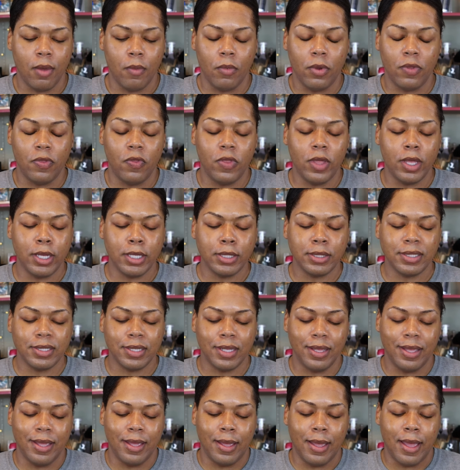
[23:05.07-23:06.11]
With
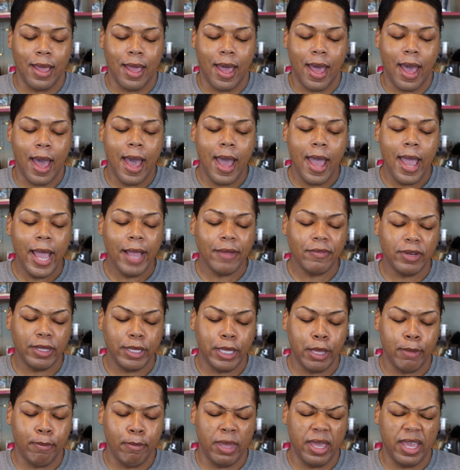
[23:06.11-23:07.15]
this, I have to
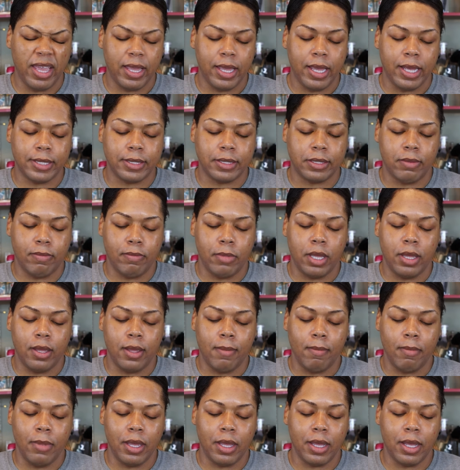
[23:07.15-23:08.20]
get me a guesstimate
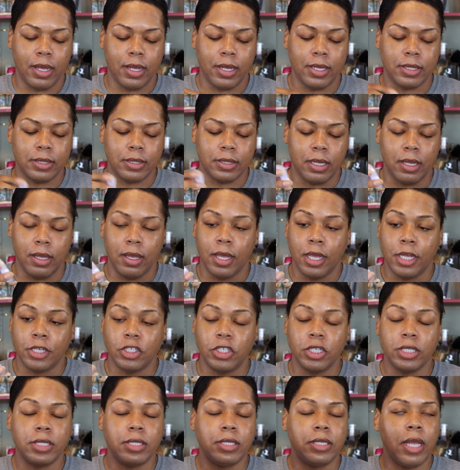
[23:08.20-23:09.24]
because
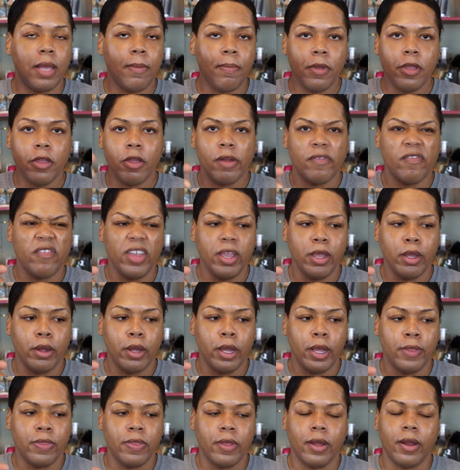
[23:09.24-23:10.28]
just dipping your finger
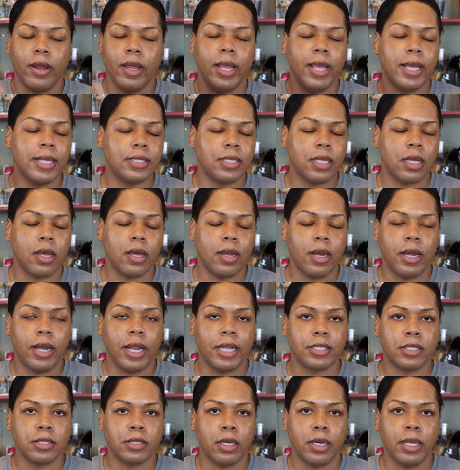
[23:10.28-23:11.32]
in there isn't going to
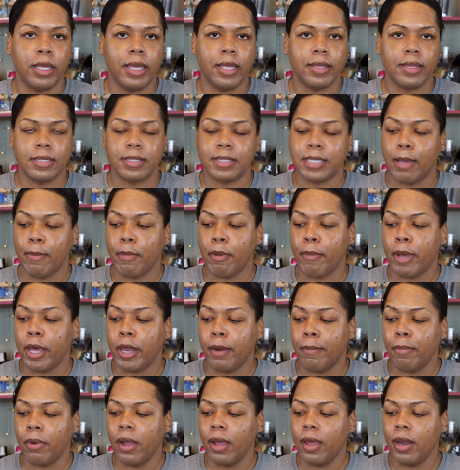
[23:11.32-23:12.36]
necessarily get the same
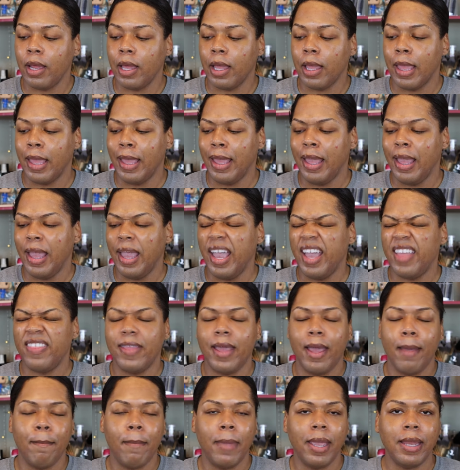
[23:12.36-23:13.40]
amount of product and
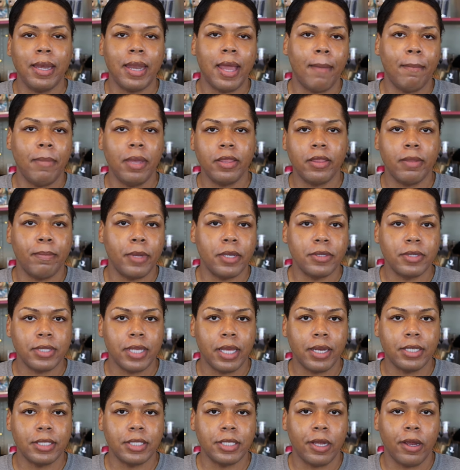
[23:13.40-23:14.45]
that may not be the most
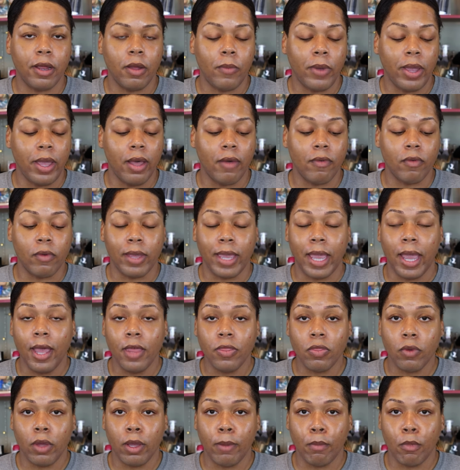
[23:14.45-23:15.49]
sanitary way of
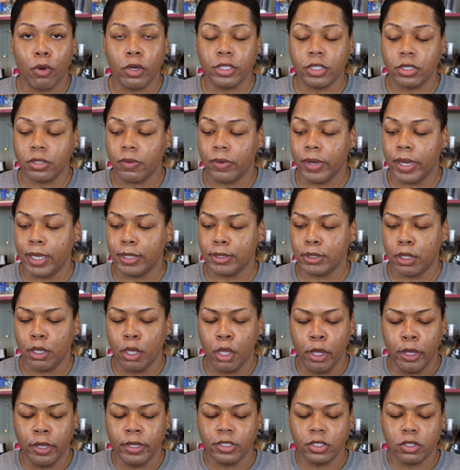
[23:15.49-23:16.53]
gathering
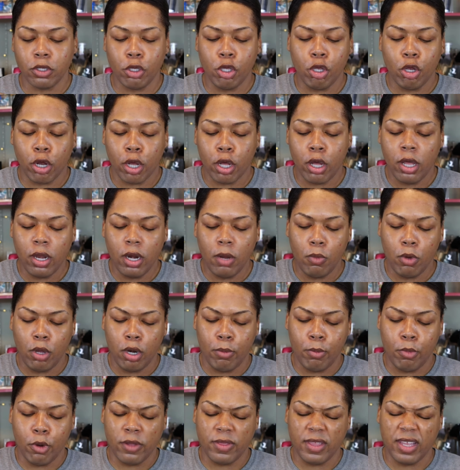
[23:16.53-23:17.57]
moisturizer so you're going to
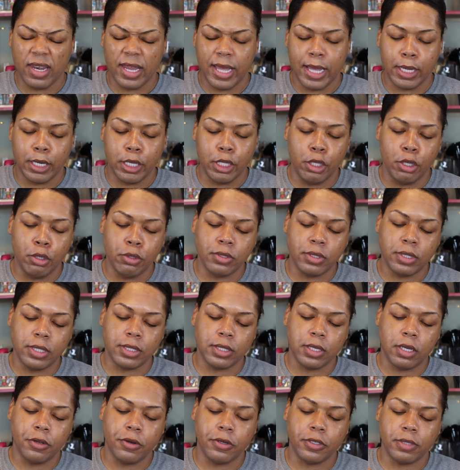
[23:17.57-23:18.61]
want to more than likely use
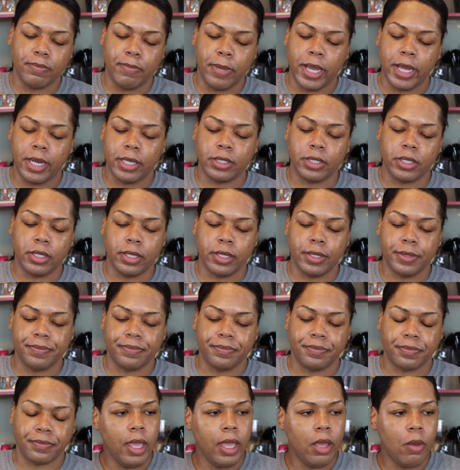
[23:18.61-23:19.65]
this little spatula.
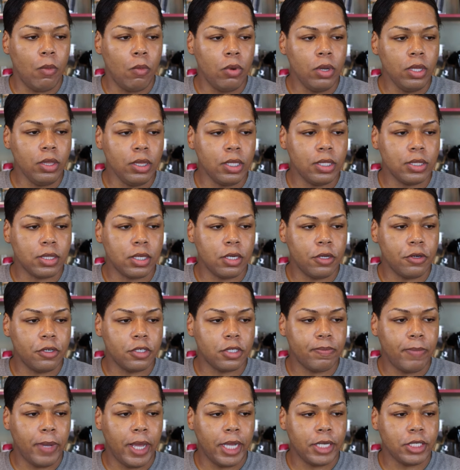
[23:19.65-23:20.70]
And with this
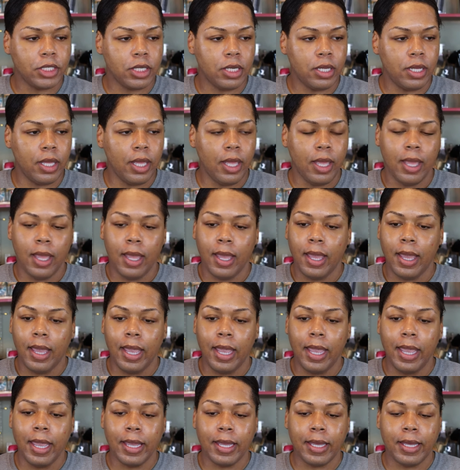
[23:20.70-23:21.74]
little spatula,
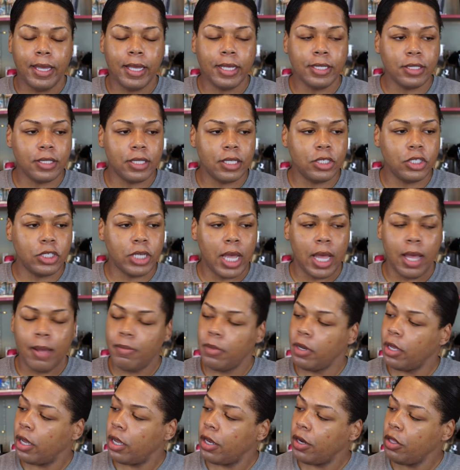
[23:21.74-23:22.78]
it gets the
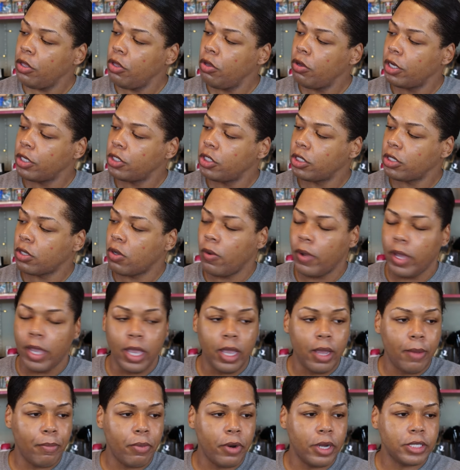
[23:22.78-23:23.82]
job done. You could just go
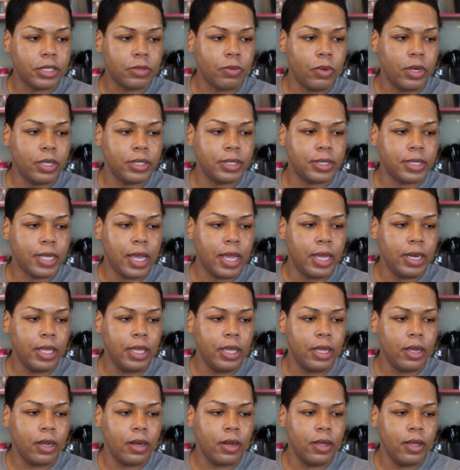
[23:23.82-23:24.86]
ahead, press one side
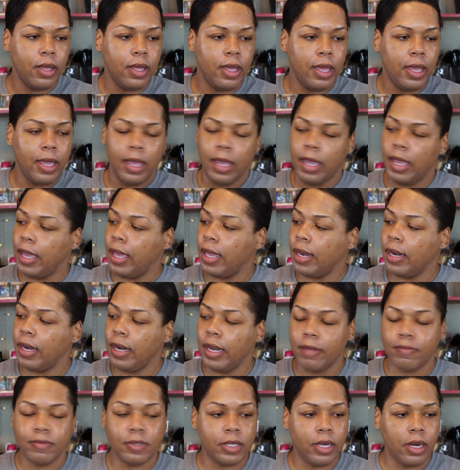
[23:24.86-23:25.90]
here. It
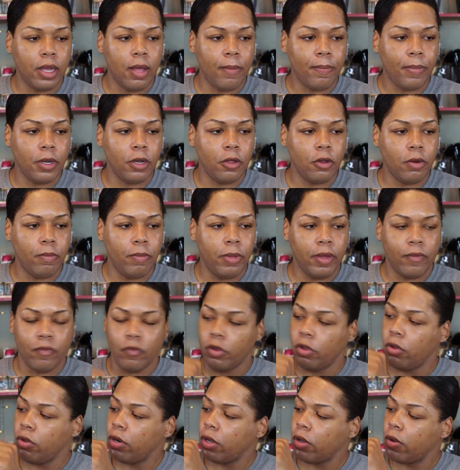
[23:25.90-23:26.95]
lifts it up a little bit
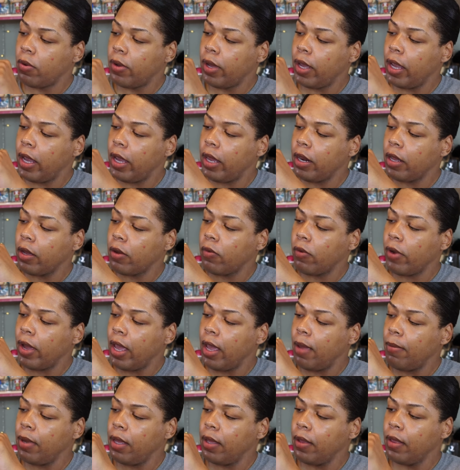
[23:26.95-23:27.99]
for you to go ahead and
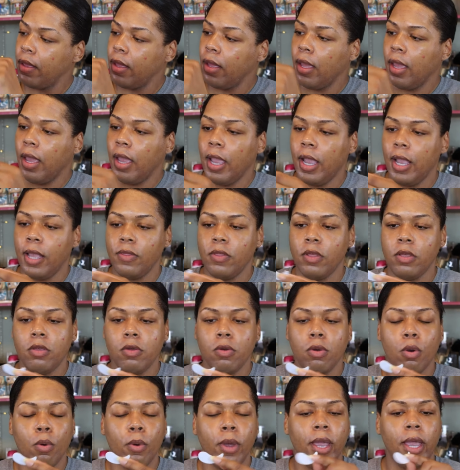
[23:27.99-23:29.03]
grab it. And then
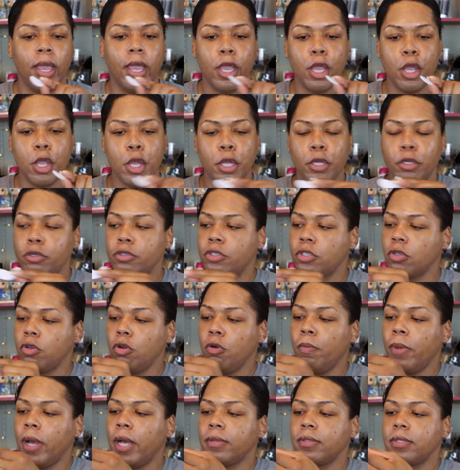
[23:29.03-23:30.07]
you go ahead, you
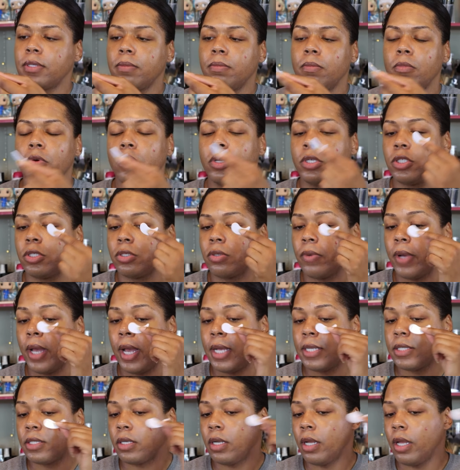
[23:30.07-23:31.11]
scoop out some
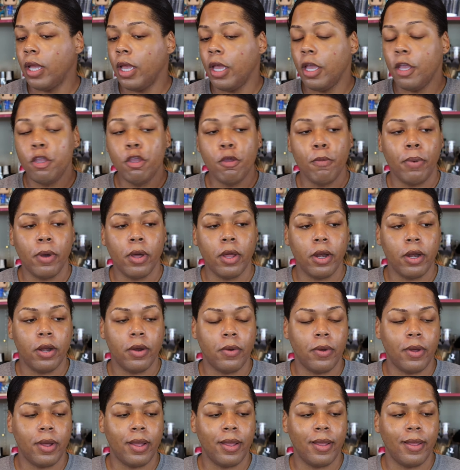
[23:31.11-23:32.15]
moisturizer, you put it
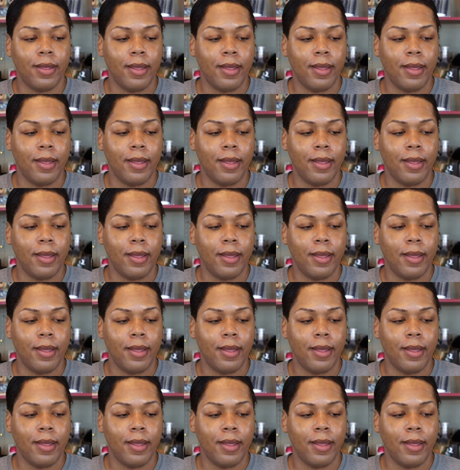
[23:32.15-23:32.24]
on.